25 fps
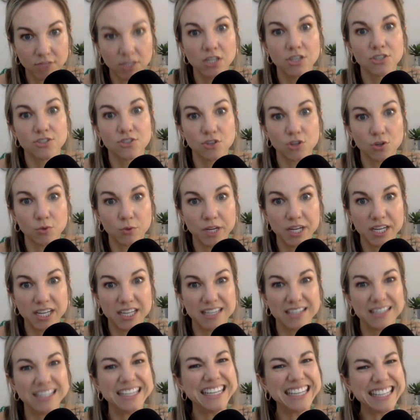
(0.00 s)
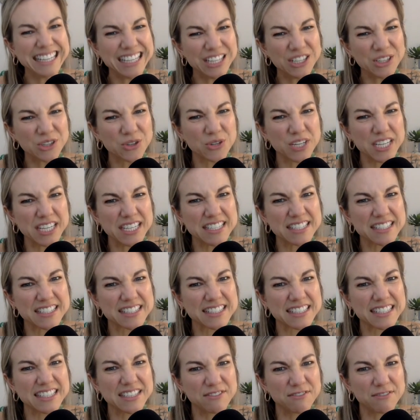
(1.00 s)
so that we can
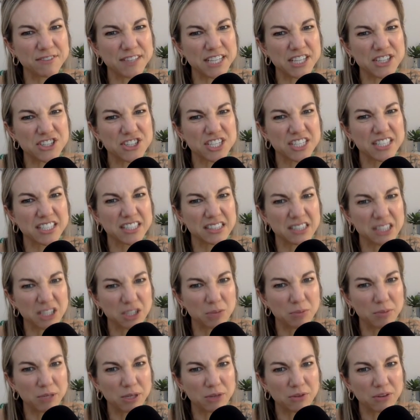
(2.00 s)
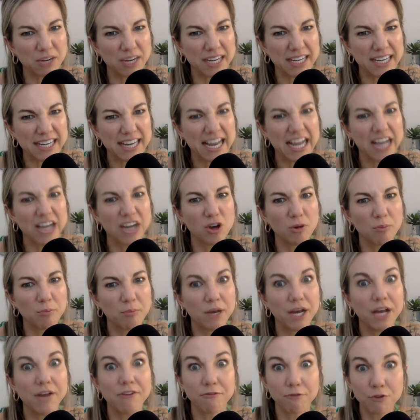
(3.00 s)
increase inflation a little bit right now,
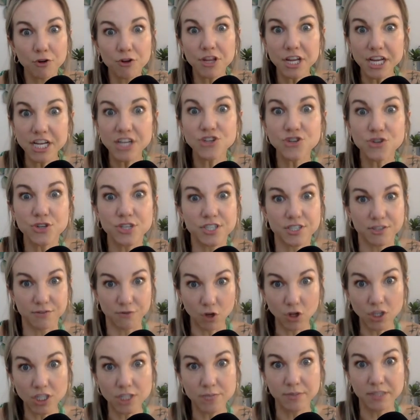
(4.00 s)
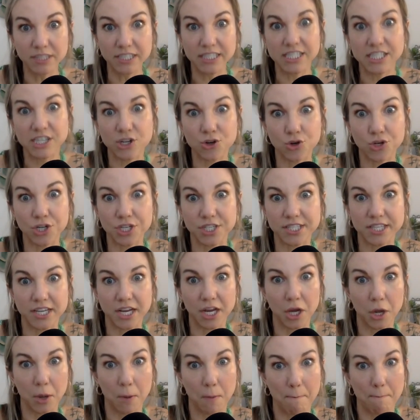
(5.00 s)
but for the interest of ultimately decreasing
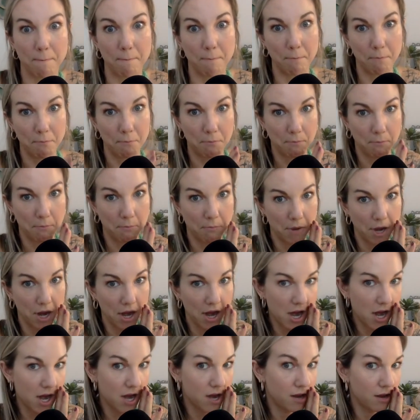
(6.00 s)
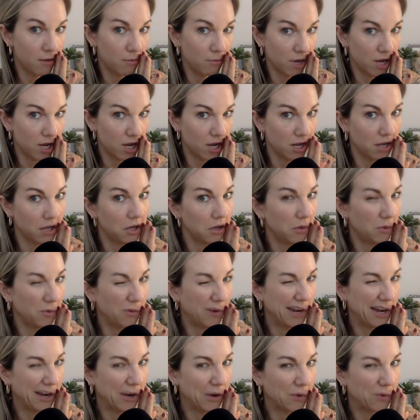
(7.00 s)
it, maybe,
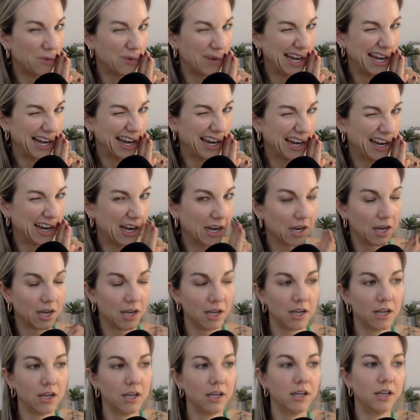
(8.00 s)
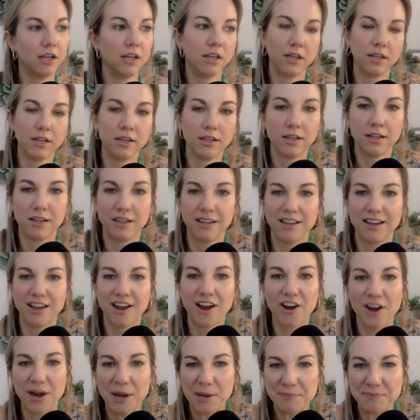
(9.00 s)
wink, wink.
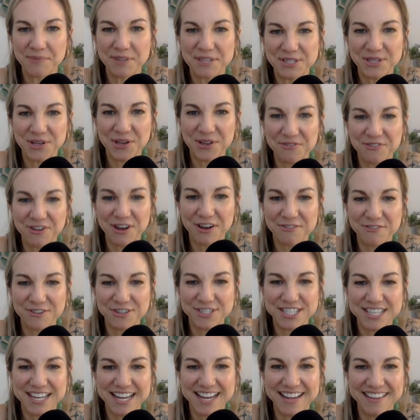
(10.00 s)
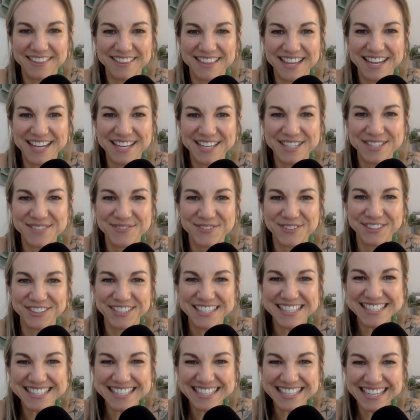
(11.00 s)
All right, that's all I've got for today. Thanks for
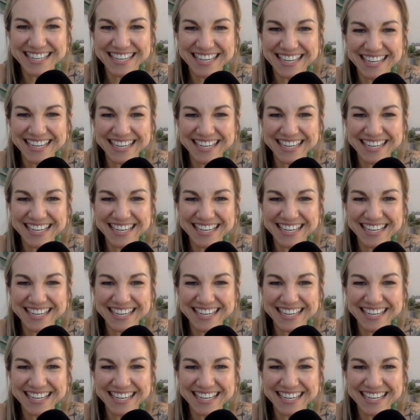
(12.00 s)
listening.